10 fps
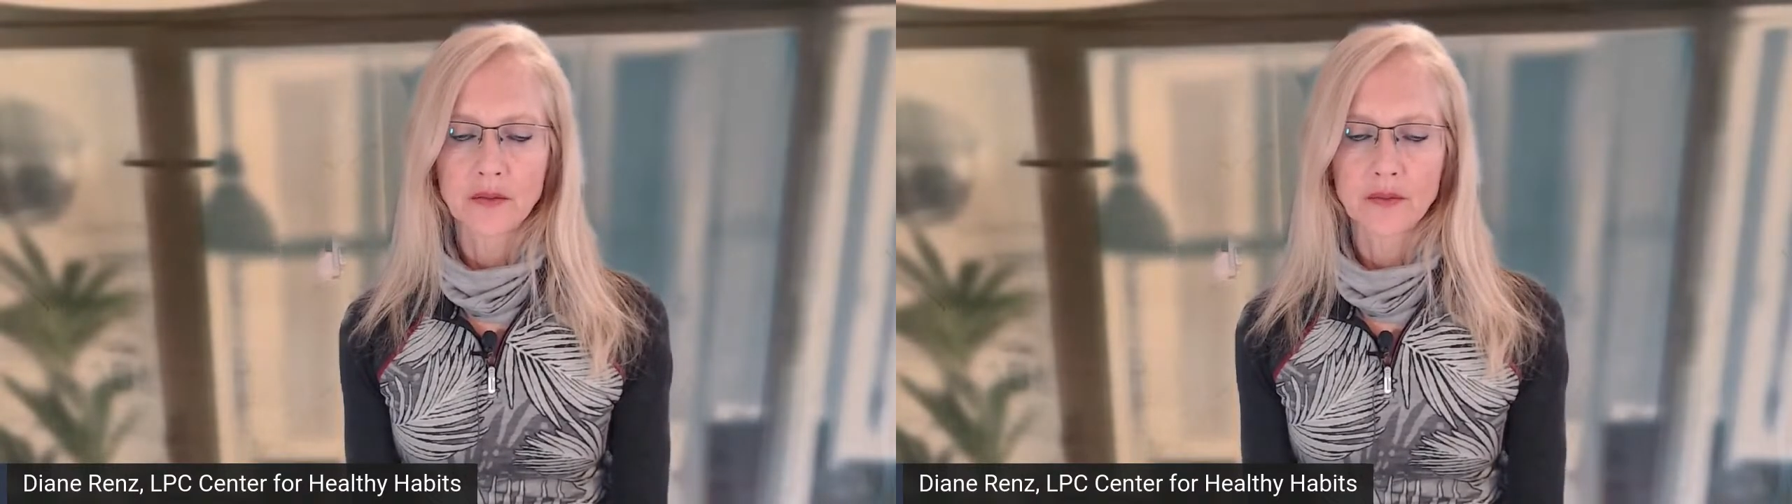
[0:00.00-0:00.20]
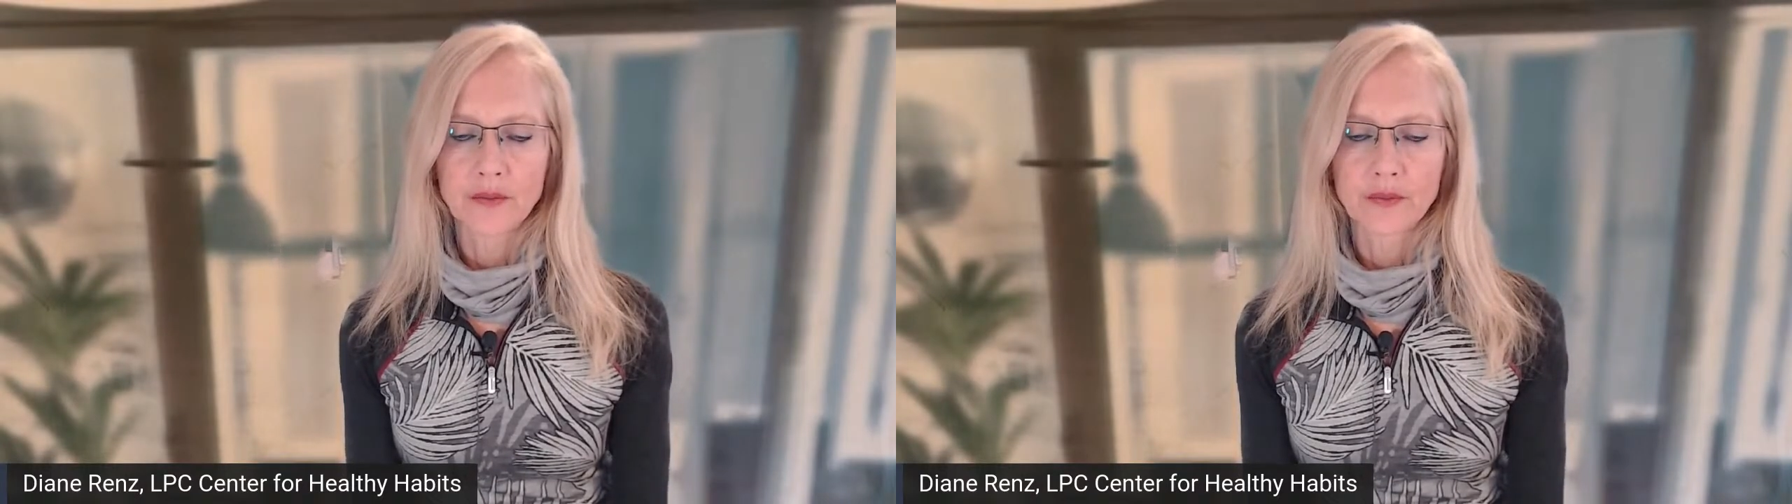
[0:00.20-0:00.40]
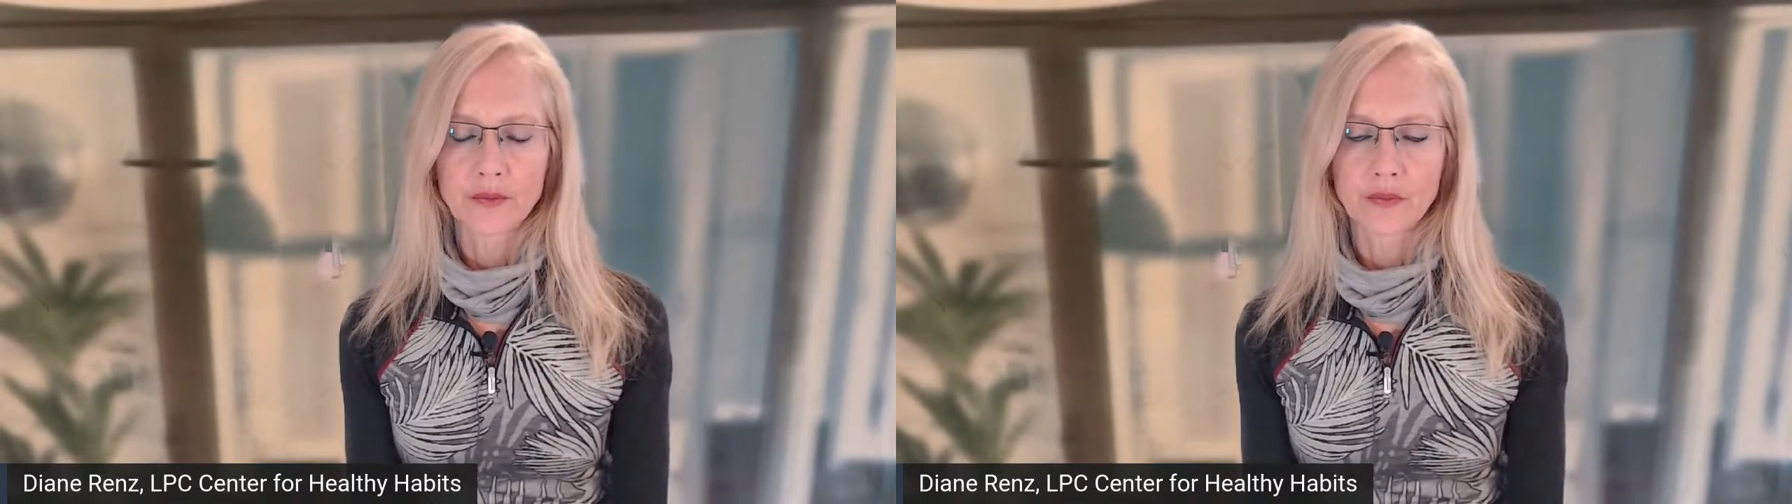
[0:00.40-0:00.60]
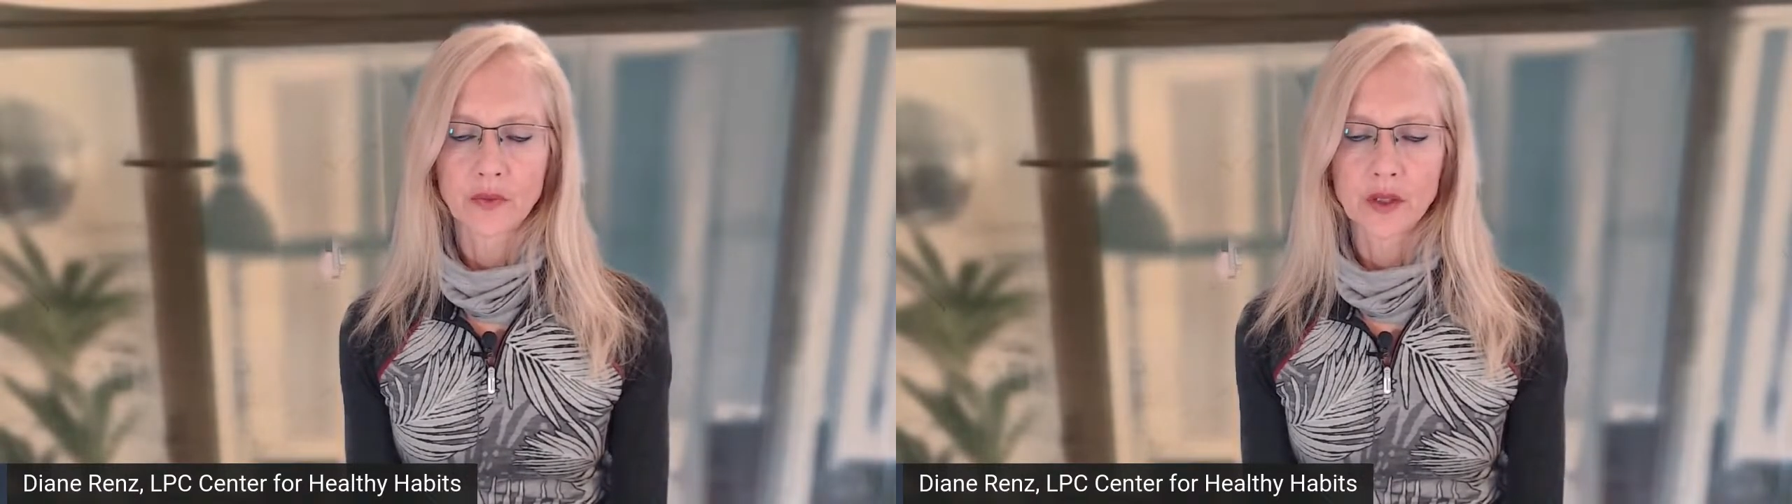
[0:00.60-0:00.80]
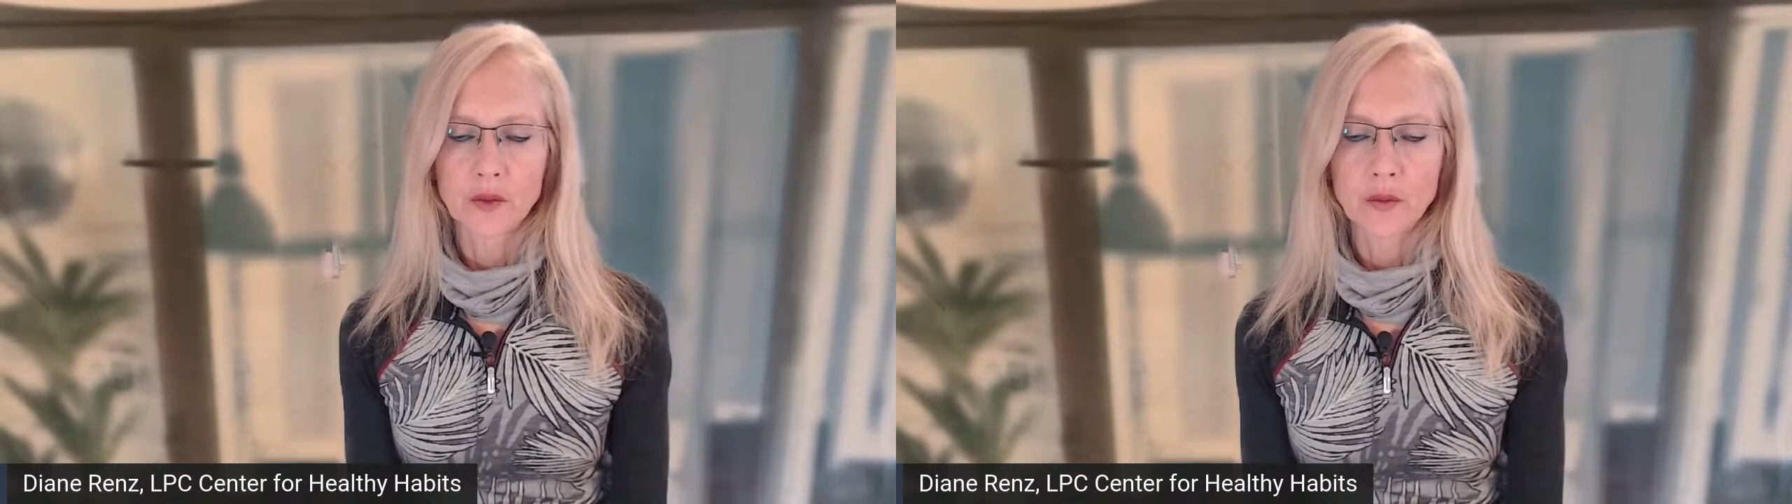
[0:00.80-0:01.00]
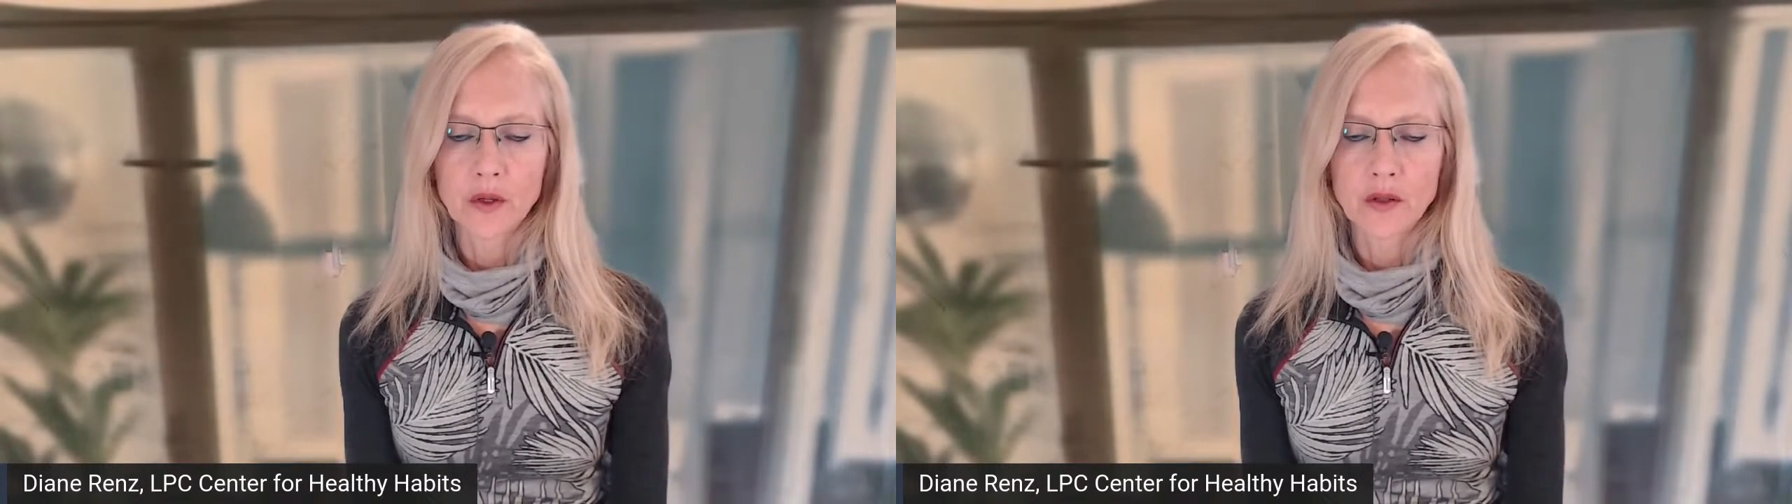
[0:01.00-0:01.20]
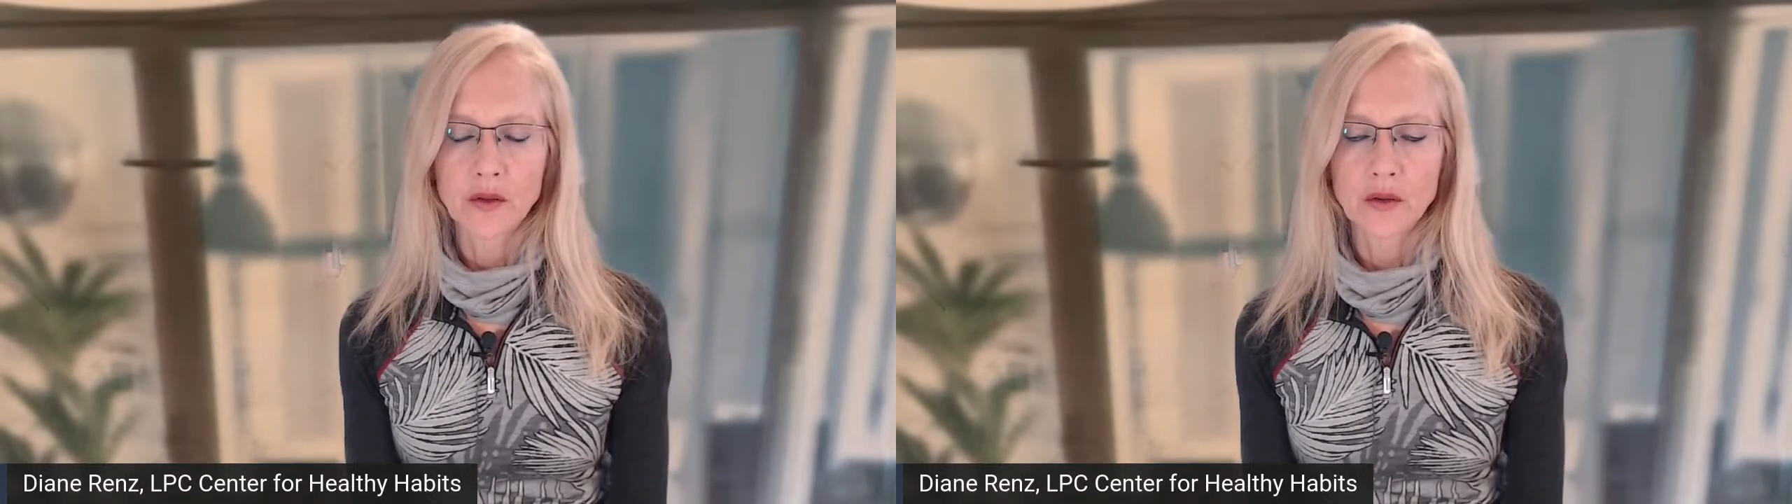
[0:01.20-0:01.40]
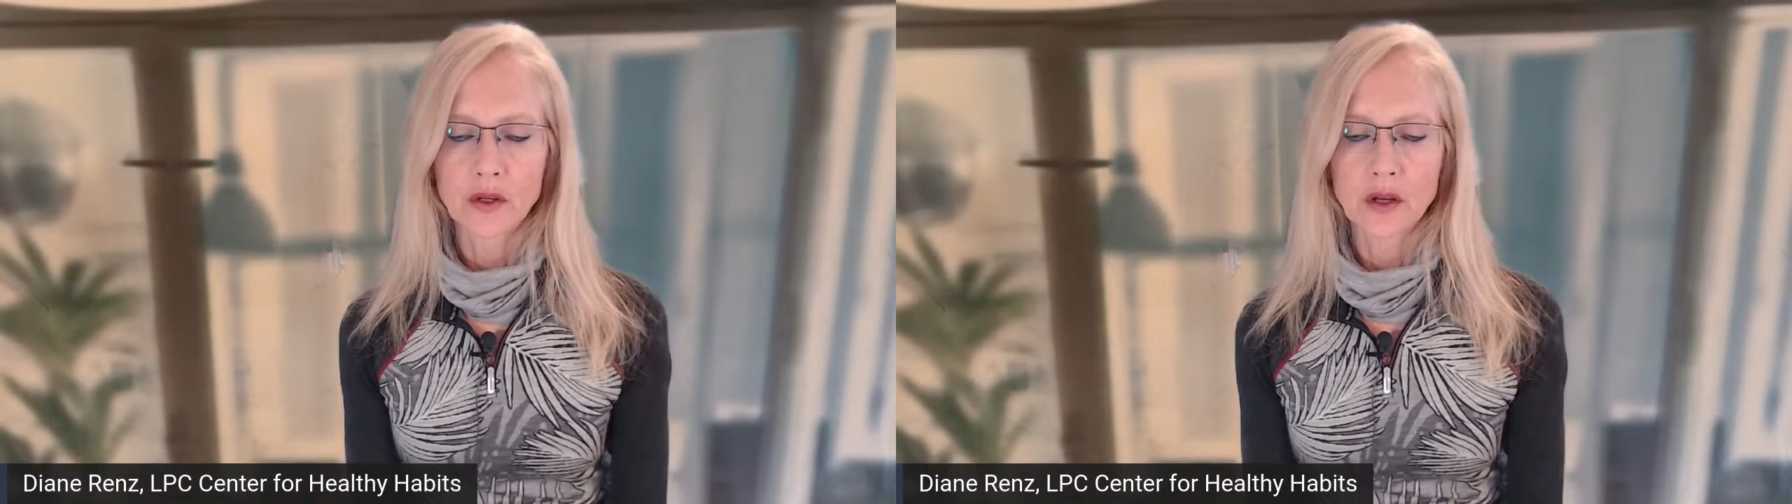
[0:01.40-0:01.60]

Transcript: whether we want to or not.